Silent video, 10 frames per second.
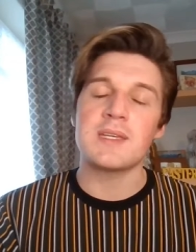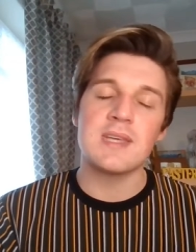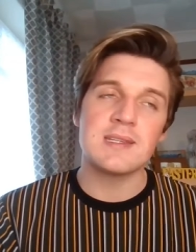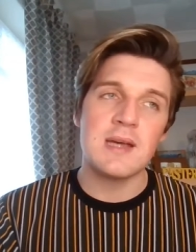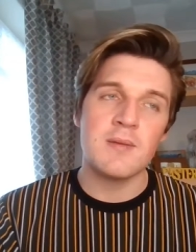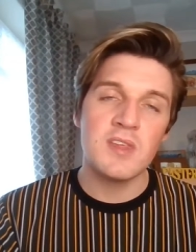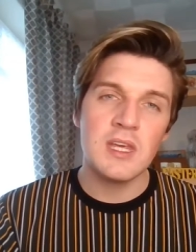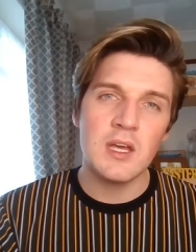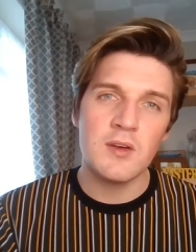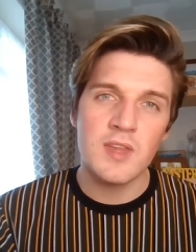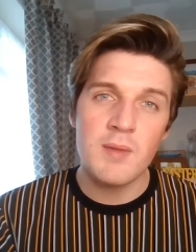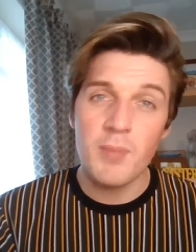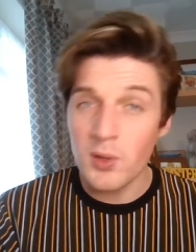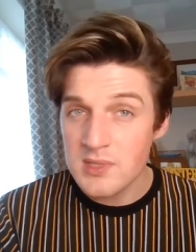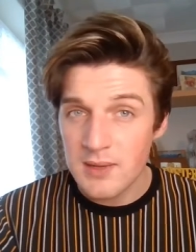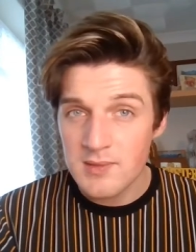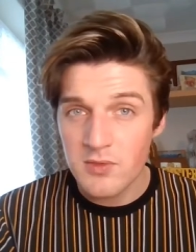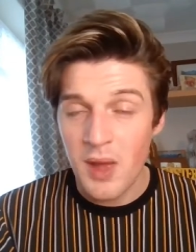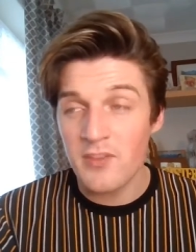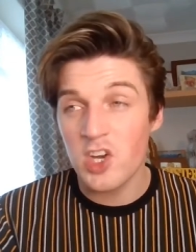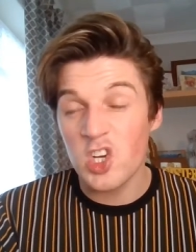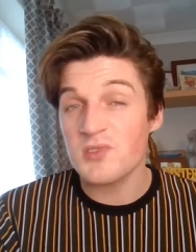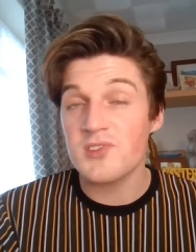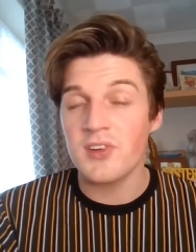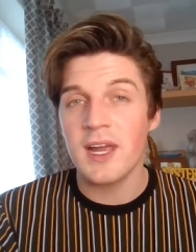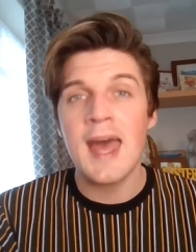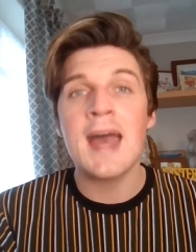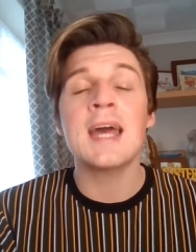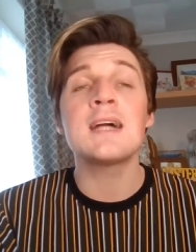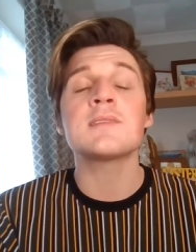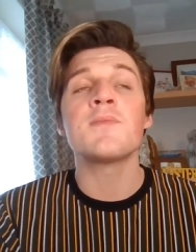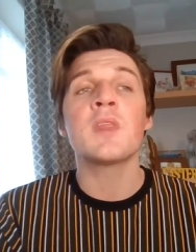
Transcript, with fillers: basics. I'm thinking of the positives from having a not so great haircut.